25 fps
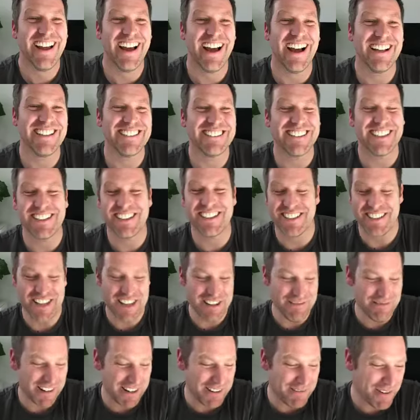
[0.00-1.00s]
That's a
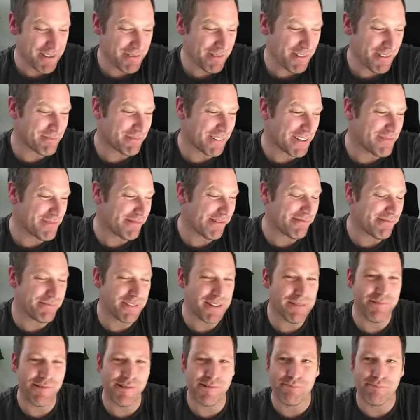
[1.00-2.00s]
shame. I remember people,
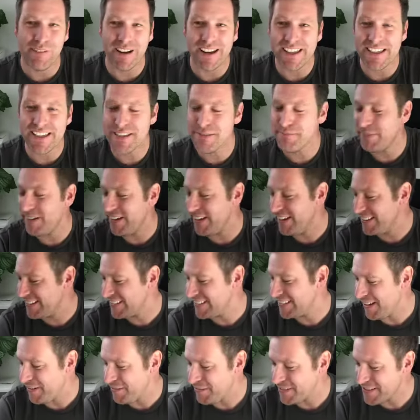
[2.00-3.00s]
people MySpace.
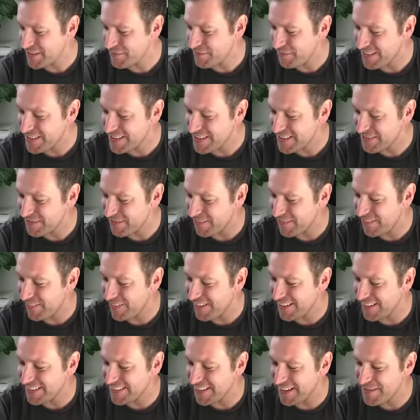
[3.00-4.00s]
That was the one people
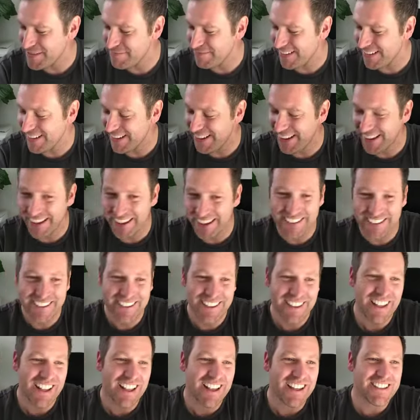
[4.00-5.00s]
ah. I
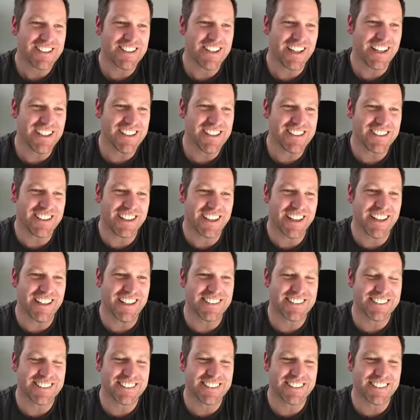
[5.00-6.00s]
changed
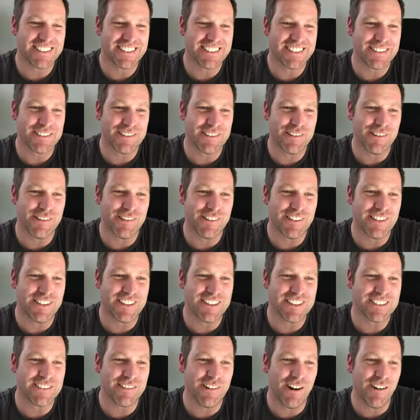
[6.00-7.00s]
days. So,
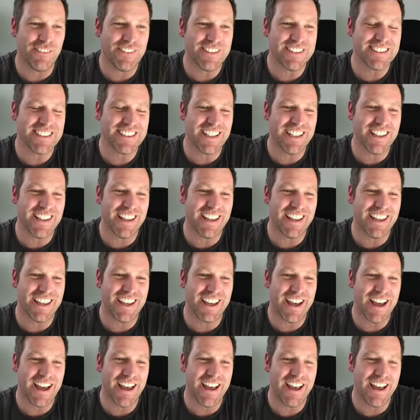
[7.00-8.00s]
so obviously,
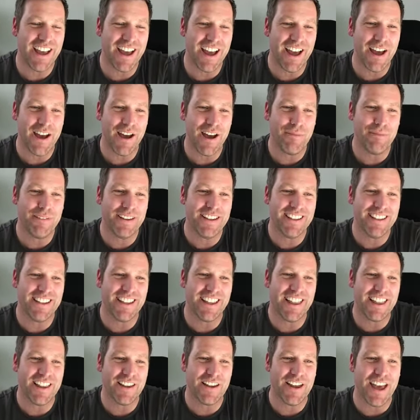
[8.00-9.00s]
like, I mean,
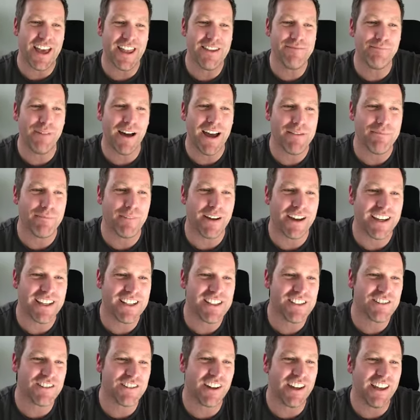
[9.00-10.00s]
in my
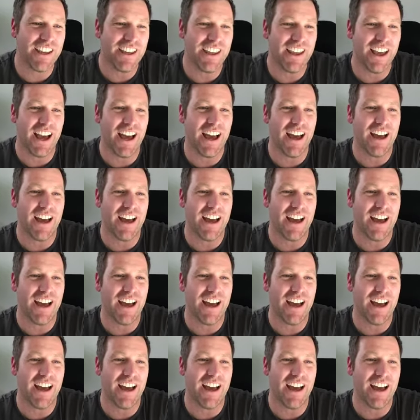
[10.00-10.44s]
mind, right?